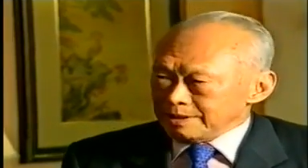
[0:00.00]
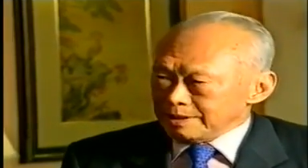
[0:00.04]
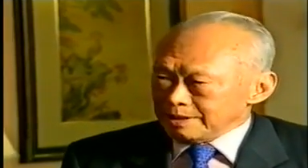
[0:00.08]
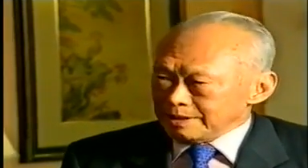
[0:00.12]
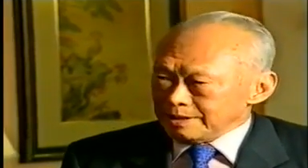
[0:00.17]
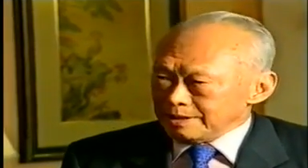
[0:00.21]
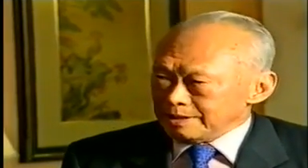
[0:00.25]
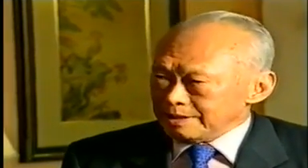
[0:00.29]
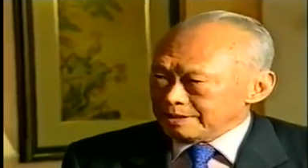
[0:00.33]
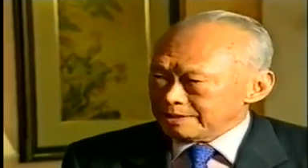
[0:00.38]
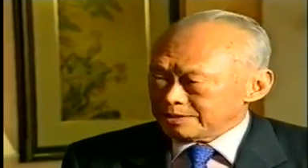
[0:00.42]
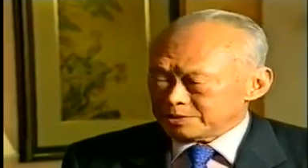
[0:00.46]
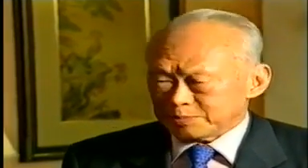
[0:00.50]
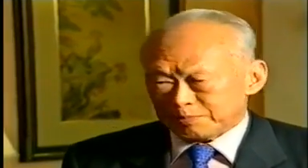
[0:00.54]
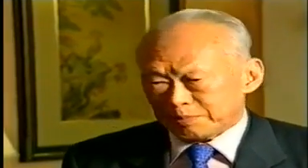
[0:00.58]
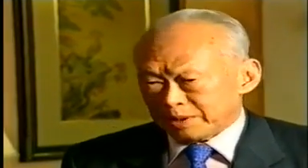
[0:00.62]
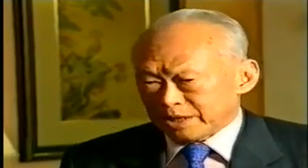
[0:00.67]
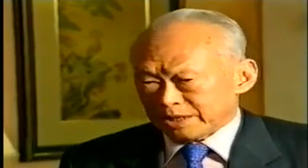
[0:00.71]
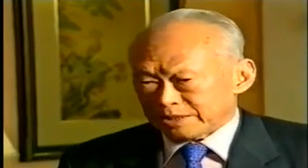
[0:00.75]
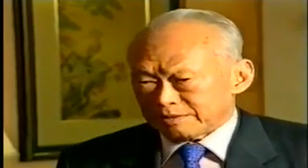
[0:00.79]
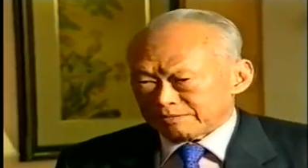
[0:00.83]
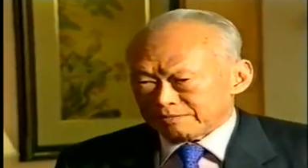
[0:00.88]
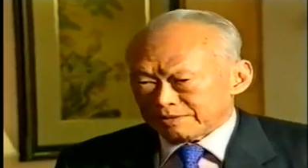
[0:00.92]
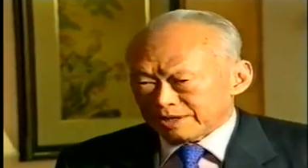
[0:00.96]
It's
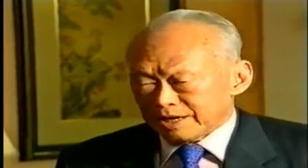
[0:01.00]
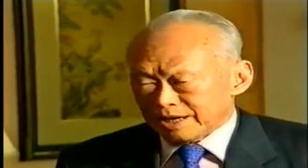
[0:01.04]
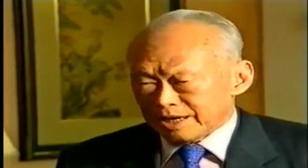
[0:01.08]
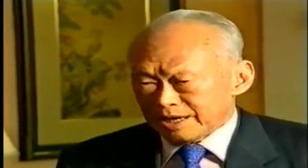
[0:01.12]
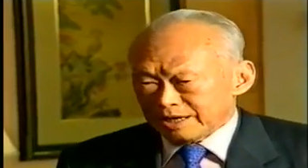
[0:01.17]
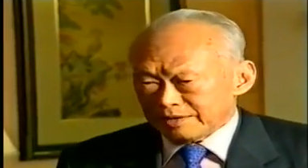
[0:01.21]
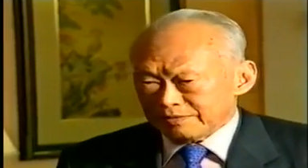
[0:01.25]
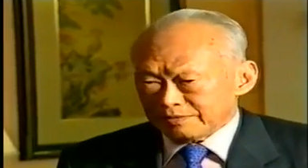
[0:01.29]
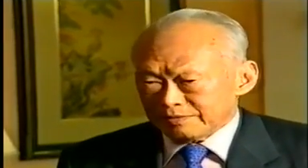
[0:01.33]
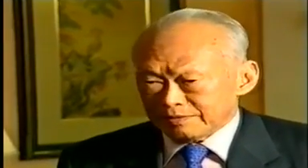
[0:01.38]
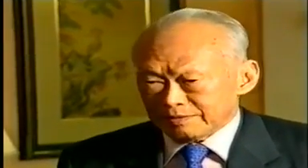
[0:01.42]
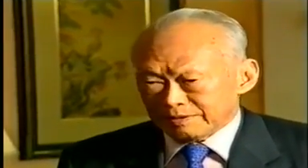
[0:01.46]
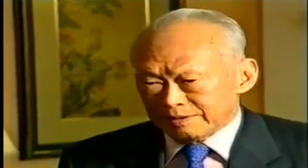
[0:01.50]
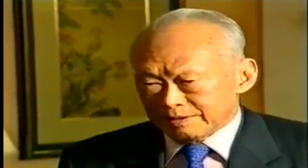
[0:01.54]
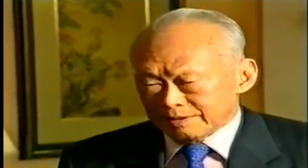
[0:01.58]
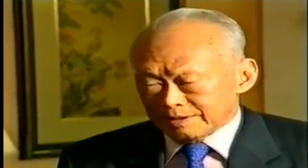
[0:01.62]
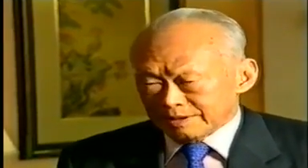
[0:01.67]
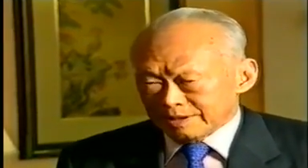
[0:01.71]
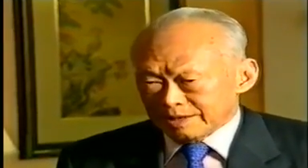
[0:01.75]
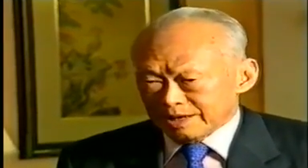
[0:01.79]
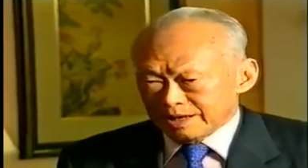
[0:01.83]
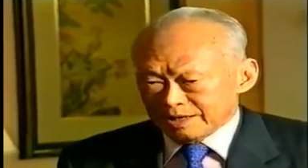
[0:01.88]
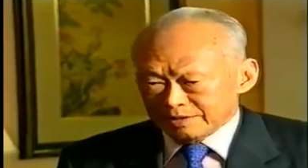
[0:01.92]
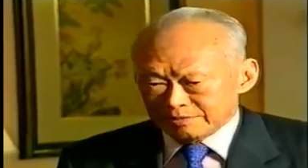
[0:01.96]
part of life.
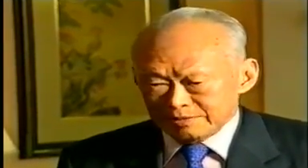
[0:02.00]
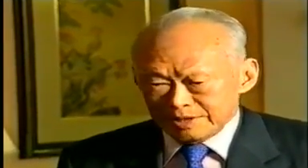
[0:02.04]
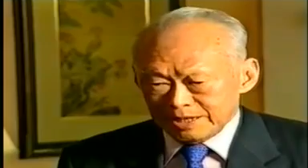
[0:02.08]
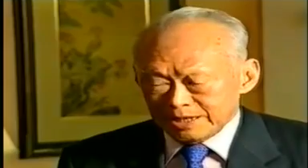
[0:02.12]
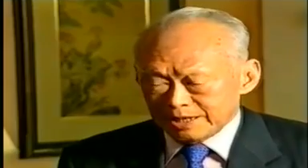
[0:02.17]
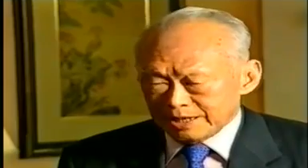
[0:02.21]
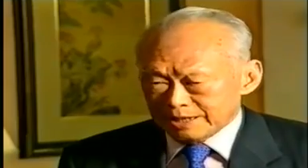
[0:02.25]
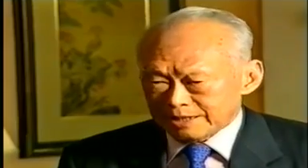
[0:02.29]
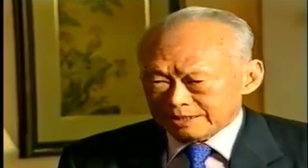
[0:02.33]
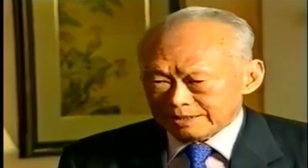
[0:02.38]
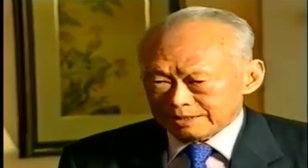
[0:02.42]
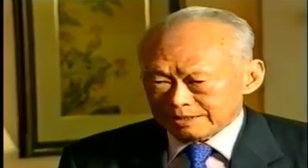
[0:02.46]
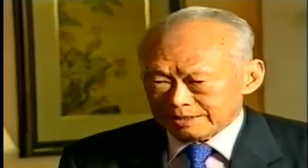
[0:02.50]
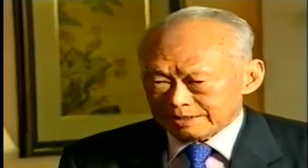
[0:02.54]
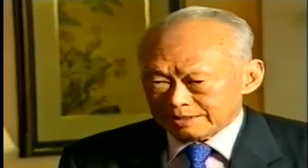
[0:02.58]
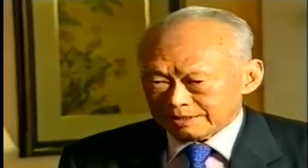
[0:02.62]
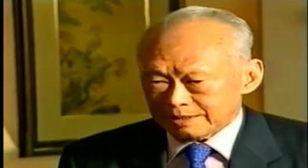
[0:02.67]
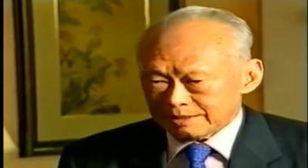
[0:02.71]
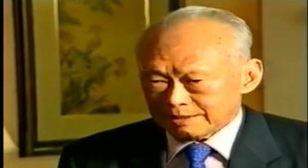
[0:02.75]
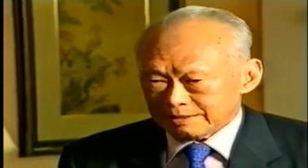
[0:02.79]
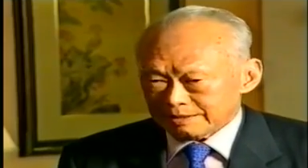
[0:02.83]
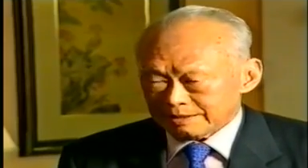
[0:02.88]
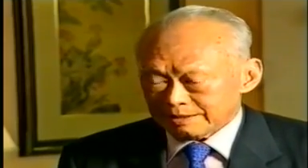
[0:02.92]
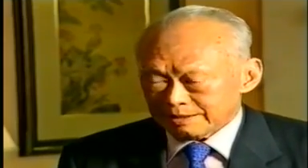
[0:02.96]
I read it.
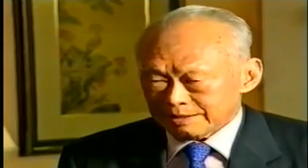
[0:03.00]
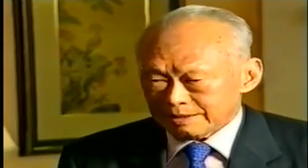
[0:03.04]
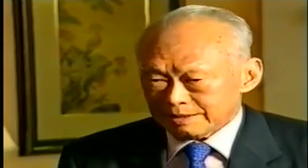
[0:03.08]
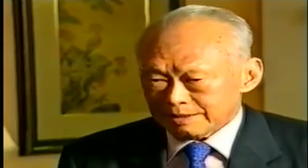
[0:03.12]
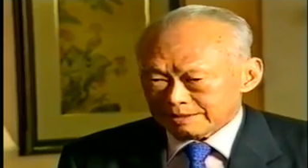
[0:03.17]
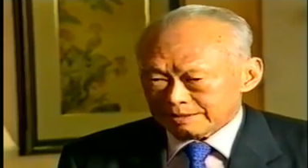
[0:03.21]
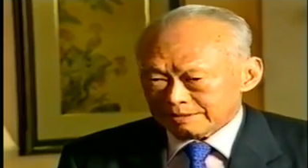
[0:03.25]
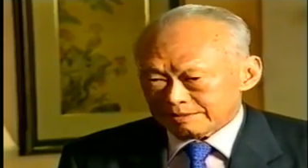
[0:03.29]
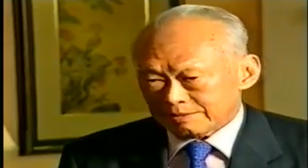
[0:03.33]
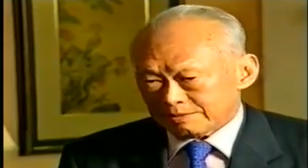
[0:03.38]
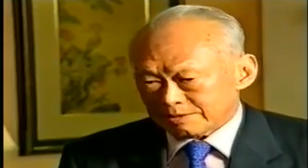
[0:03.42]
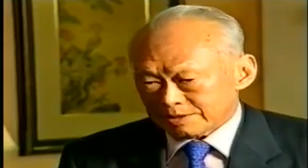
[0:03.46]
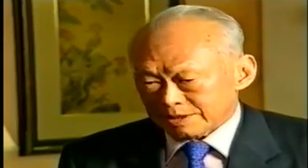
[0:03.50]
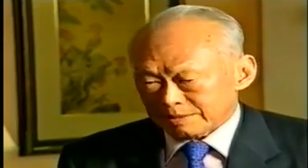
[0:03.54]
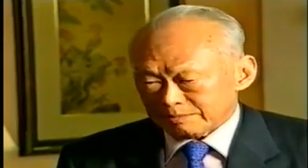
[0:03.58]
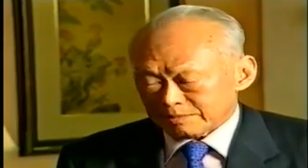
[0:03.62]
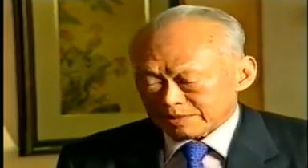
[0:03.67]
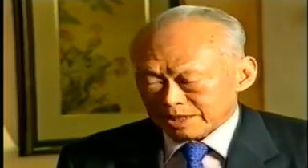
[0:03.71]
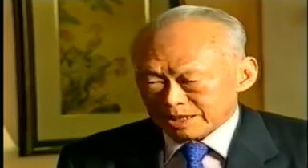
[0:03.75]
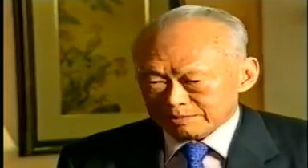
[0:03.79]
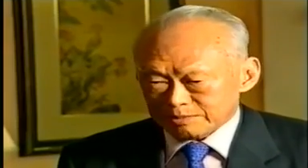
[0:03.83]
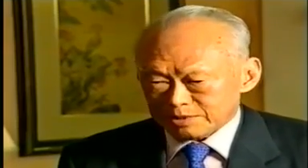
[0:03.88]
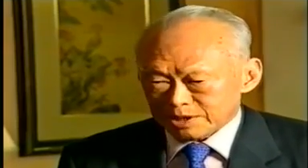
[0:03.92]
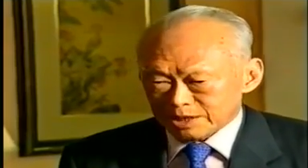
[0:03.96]

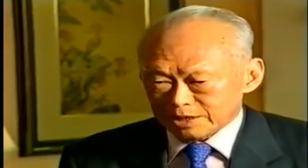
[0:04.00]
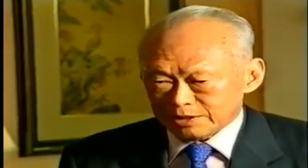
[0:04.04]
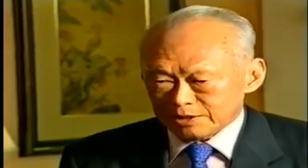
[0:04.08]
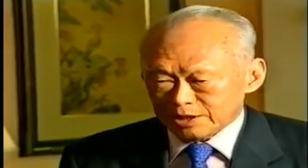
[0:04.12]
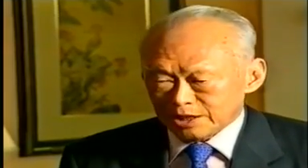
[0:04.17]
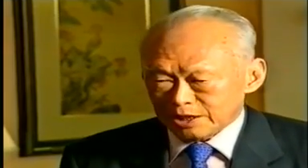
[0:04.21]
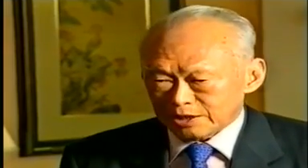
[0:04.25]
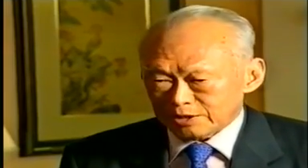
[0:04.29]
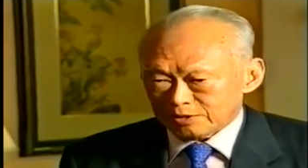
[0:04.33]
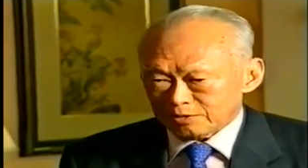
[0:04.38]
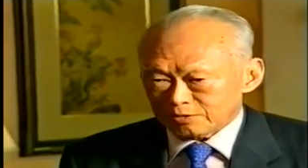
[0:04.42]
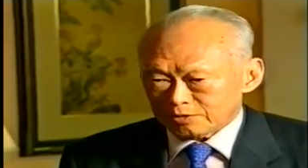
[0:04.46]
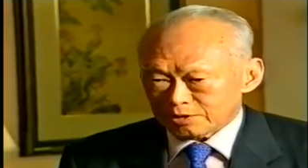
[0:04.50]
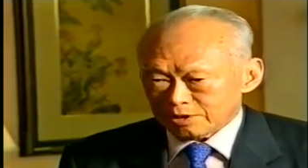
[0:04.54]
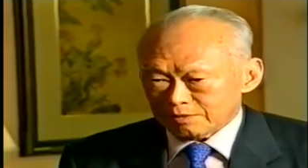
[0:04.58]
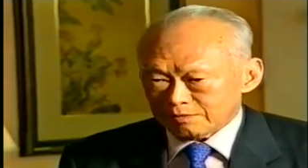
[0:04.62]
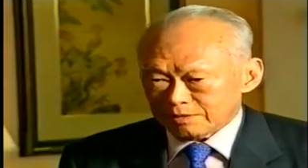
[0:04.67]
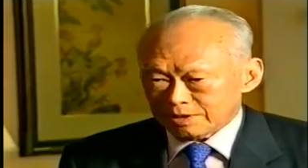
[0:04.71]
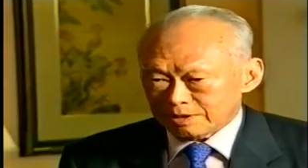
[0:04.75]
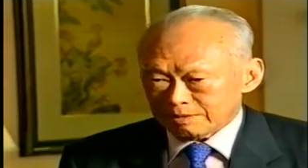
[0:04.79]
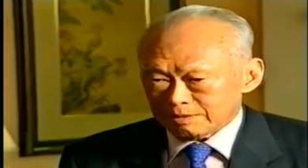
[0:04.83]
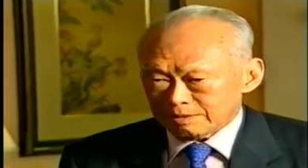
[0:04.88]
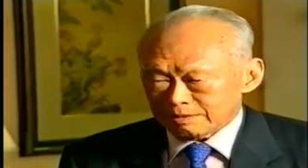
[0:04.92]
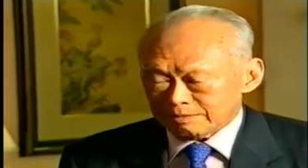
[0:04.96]
Sometimes I take note of
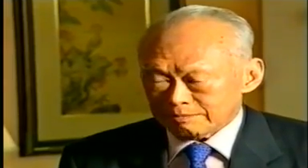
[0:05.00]
it.